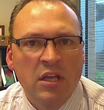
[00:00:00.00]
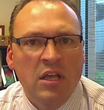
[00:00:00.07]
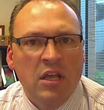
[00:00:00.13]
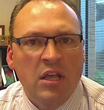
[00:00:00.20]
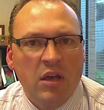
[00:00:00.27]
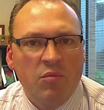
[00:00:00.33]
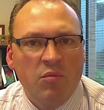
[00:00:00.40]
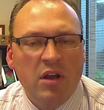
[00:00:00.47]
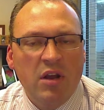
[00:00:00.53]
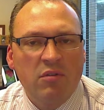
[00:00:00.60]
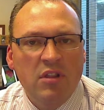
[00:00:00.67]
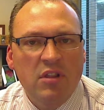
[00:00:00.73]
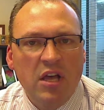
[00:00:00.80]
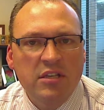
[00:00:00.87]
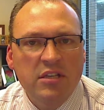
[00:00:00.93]
And what I would
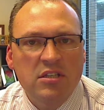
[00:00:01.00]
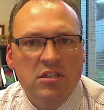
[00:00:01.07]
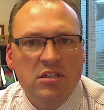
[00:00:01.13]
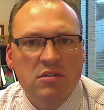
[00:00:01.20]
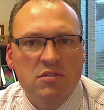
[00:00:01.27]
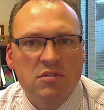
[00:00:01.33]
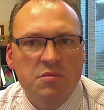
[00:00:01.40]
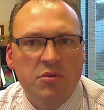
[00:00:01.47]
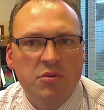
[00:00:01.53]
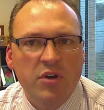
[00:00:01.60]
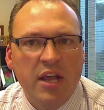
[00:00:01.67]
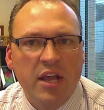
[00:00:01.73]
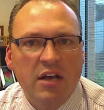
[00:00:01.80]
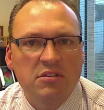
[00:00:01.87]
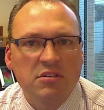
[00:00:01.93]
like to do is point
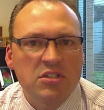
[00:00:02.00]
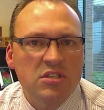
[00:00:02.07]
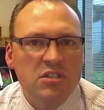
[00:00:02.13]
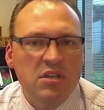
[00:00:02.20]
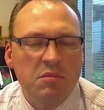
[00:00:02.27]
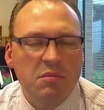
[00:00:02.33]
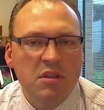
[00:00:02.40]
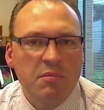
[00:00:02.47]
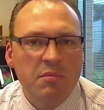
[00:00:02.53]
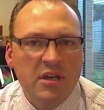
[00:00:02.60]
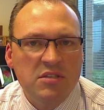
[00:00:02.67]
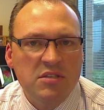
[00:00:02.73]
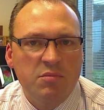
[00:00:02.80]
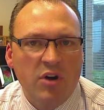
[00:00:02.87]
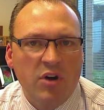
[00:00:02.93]
out just some of the
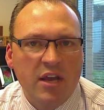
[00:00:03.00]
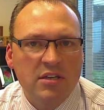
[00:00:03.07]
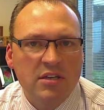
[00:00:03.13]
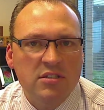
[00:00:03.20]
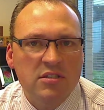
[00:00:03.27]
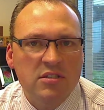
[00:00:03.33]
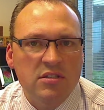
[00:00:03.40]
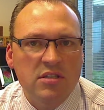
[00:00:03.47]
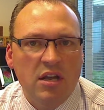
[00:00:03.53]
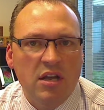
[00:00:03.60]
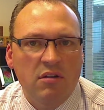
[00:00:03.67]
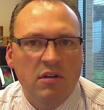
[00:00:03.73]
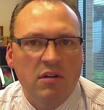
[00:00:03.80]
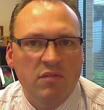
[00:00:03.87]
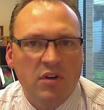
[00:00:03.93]
best practices that are
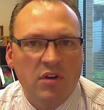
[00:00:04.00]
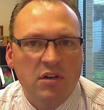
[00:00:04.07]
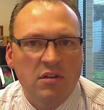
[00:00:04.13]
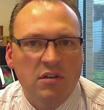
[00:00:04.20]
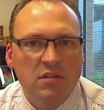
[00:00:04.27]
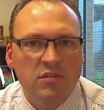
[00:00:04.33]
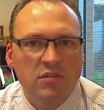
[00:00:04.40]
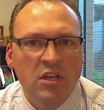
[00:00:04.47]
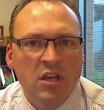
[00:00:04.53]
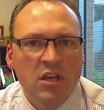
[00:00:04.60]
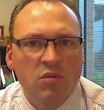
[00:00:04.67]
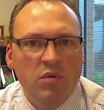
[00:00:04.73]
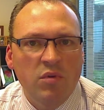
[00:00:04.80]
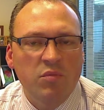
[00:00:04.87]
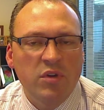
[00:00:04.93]
involved
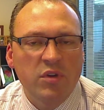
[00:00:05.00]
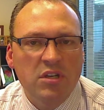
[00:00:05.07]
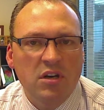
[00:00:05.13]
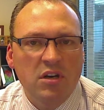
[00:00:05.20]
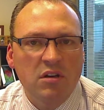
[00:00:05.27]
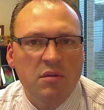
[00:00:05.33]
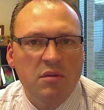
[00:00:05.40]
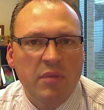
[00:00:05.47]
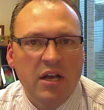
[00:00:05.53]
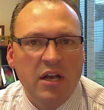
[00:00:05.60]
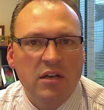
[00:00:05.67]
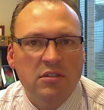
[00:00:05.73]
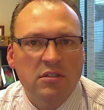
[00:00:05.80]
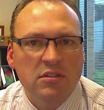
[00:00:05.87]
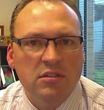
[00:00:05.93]
when we talk
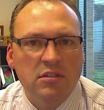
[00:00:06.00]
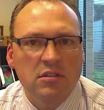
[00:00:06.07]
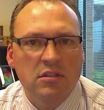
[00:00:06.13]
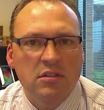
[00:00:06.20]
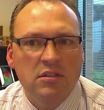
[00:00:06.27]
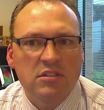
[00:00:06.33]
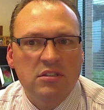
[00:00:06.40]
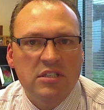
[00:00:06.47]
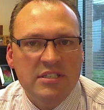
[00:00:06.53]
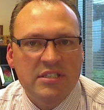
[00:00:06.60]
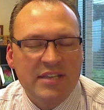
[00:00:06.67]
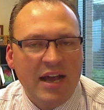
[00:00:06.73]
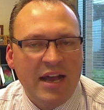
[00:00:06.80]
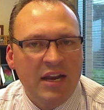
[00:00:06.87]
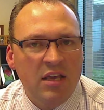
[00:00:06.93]
about
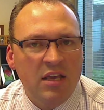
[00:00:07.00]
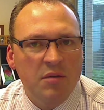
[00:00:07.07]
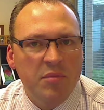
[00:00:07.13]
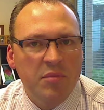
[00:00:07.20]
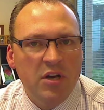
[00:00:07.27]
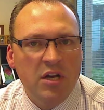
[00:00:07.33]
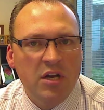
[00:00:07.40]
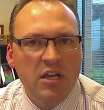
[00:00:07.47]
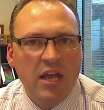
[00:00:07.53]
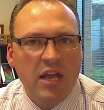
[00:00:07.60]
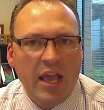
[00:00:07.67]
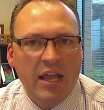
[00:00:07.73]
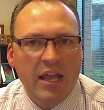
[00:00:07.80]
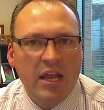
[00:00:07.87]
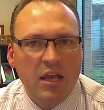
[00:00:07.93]
deciding upon
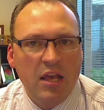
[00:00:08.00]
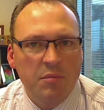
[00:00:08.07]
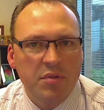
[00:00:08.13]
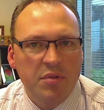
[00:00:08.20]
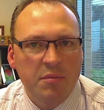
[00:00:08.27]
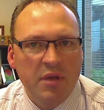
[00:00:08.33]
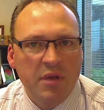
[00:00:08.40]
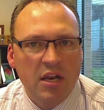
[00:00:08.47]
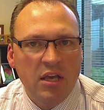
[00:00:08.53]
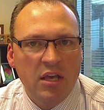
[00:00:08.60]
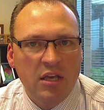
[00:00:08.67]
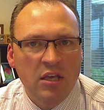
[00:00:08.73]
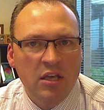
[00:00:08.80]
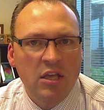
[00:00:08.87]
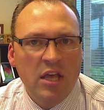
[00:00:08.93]
and implementing
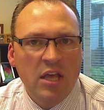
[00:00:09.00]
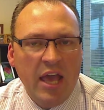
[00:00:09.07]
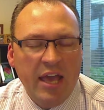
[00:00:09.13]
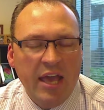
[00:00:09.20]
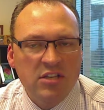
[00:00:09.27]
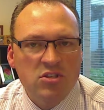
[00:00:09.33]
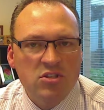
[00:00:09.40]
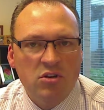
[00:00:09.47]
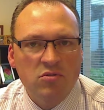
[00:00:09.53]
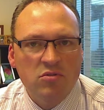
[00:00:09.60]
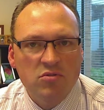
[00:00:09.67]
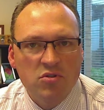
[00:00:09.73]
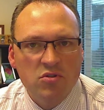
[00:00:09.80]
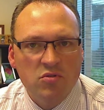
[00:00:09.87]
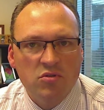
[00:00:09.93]
external
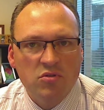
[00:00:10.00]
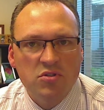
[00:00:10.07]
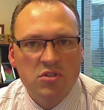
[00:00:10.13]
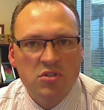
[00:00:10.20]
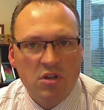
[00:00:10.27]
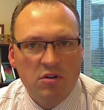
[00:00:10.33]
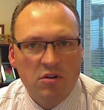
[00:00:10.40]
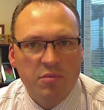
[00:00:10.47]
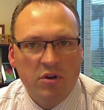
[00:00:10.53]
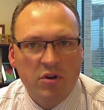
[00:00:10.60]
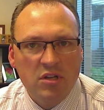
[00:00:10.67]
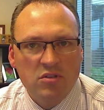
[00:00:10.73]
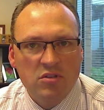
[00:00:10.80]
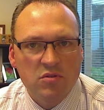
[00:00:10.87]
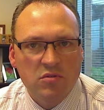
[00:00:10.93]
tools, third-party
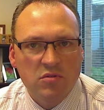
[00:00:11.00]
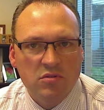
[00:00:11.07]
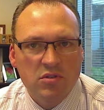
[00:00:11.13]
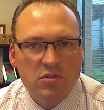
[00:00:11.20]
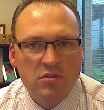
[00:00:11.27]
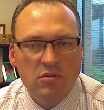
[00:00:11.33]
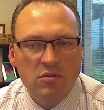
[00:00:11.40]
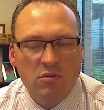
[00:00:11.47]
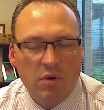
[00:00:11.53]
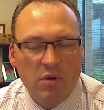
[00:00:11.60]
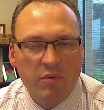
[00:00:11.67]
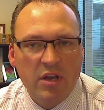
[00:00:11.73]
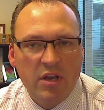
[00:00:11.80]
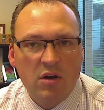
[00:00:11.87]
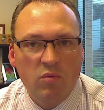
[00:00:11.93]
tools, or what we
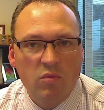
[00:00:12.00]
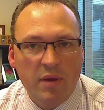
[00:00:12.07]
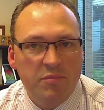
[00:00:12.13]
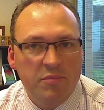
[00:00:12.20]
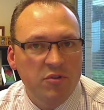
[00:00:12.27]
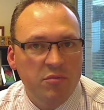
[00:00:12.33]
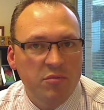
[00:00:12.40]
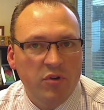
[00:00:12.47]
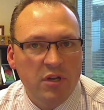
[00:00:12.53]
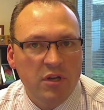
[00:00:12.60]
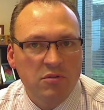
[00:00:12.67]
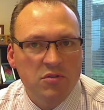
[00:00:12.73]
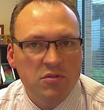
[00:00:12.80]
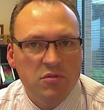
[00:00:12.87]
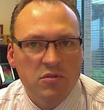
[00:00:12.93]
call Web
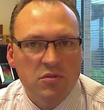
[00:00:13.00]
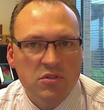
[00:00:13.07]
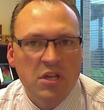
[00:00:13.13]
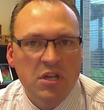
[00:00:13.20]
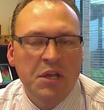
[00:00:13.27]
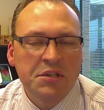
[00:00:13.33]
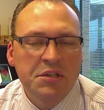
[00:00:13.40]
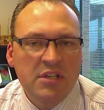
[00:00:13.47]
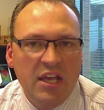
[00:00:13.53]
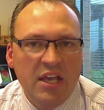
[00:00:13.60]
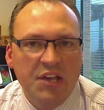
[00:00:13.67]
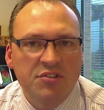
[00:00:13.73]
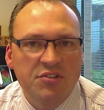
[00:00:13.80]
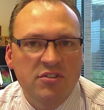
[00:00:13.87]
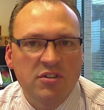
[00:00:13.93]
2.0 tools,
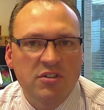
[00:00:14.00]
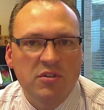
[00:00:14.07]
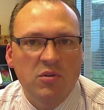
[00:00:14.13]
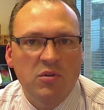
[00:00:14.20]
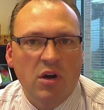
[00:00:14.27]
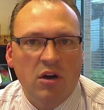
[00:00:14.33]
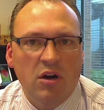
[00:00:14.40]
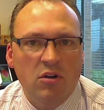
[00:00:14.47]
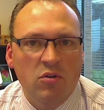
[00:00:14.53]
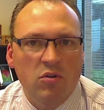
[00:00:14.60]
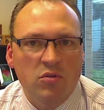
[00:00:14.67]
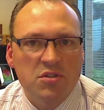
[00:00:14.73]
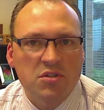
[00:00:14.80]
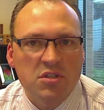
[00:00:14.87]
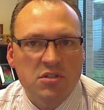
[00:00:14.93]
into our
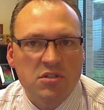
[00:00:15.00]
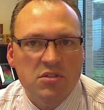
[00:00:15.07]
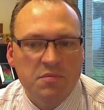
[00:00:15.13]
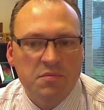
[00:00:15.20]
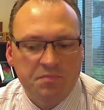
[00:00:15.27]
courses.